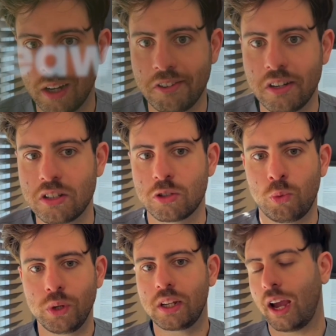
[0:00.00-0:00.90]
evidence,
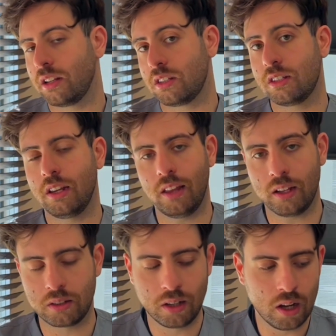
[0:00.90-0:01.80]
we can't say that.
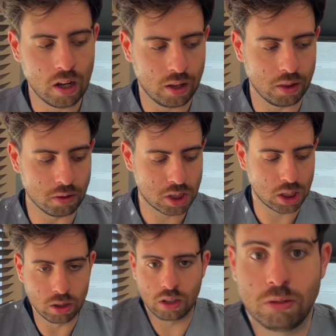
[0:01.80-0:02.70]
There's
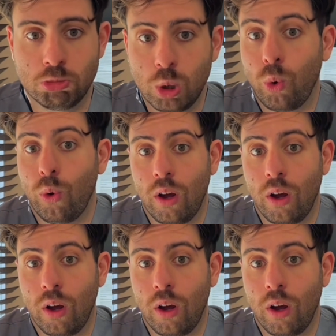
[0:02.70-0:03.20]
currently no